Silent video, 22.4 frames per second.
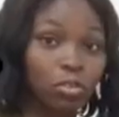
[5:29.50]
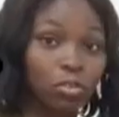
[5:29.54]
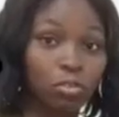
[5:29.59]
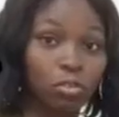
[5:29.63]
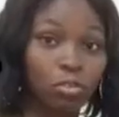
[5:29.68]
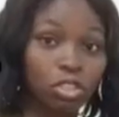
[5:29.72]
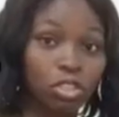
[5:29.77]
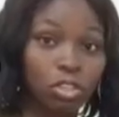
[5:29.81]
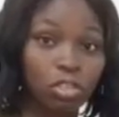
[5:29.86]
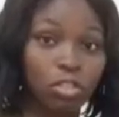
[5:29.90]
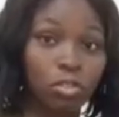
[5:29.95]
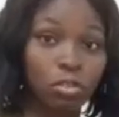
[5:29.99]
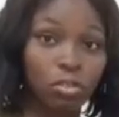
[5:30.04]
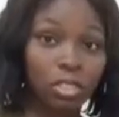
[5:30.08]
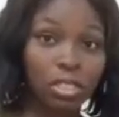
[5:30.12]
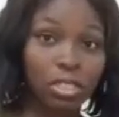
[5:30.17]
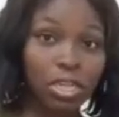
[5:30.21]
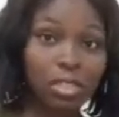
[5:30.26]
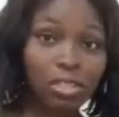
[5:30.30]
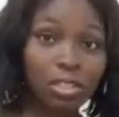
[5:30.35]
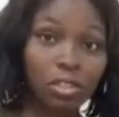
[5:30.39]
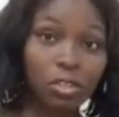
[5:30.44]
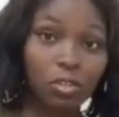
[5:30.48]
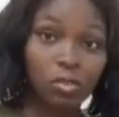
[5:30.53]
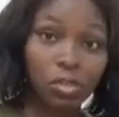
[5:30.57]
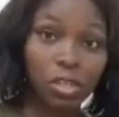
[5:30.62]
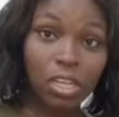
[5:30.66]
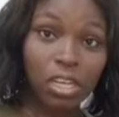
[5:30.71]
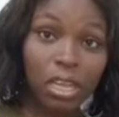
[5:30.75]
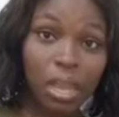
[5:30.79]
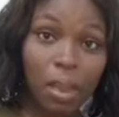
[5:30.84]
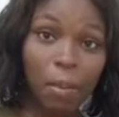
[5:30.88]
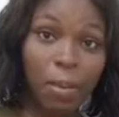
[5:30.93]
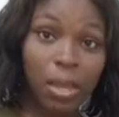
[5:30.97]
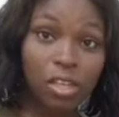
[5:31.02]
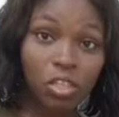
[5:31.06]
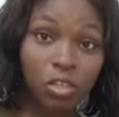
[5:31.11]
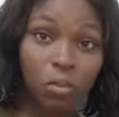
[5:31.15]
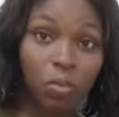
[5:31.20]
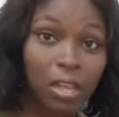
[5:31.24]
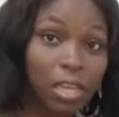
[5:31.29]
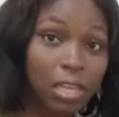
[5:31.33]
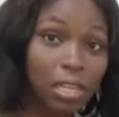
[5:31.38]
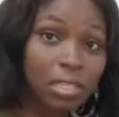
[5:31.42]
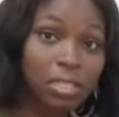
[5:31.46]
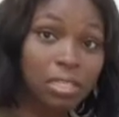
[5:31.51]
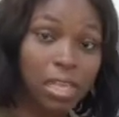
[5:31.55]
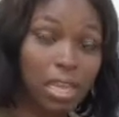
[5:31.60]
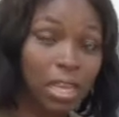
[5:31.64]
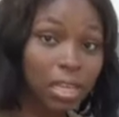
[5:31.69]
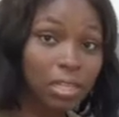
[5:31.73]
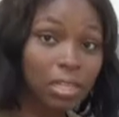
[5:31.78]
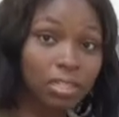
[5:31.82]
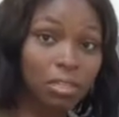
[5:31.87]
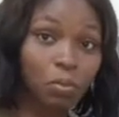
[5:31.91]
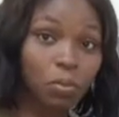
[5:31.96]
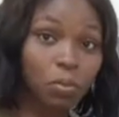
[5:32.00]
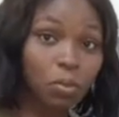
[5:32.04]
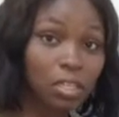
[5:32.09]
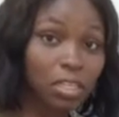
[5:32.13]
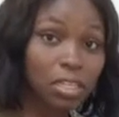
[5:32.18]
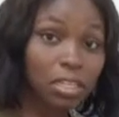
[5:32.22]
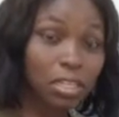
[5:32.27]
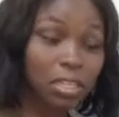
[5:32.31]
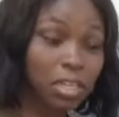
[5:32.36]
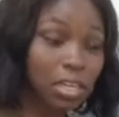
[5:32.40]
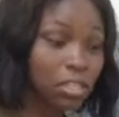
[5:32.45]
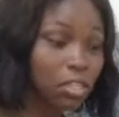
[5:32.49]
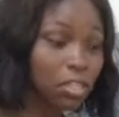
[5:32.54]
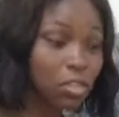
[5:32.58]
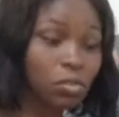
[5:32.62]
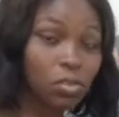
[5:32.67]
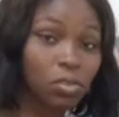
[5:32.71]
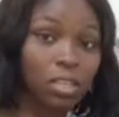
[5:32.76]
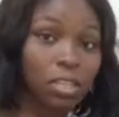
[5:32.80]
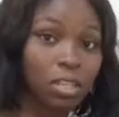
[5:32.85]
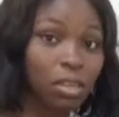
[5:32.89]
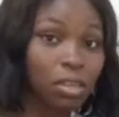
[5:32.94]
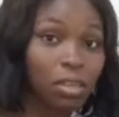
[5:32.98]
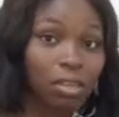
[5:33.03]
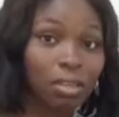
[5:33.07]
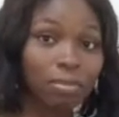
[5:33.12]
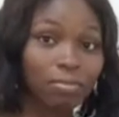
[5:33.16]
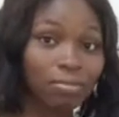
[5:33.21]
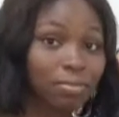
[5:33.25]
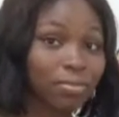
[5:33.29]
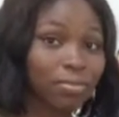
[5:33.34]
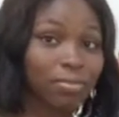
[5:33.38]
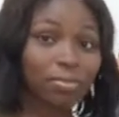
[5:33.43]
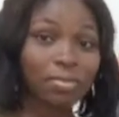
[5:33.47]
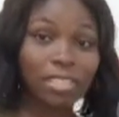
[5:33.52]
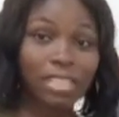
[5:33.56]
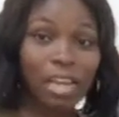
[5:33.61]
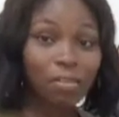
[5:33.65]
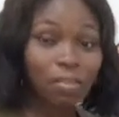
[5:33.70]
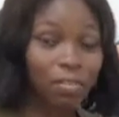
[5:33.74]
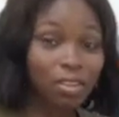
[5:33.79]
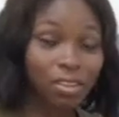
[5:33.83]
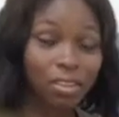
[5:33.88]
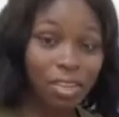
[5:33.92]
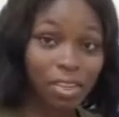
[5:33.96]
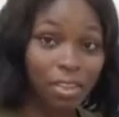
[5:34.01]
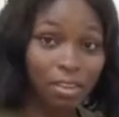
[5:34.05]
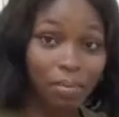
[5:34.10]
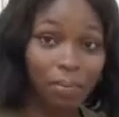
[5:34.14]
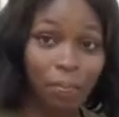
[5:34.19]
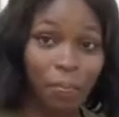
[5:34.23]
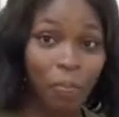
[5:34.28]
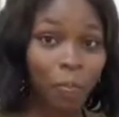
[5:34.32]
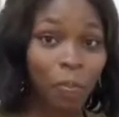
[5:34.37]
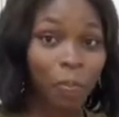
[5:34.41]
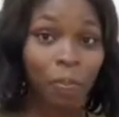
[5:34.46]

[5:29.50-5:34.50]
do is just do the necessary measurements and put in the necessary everything.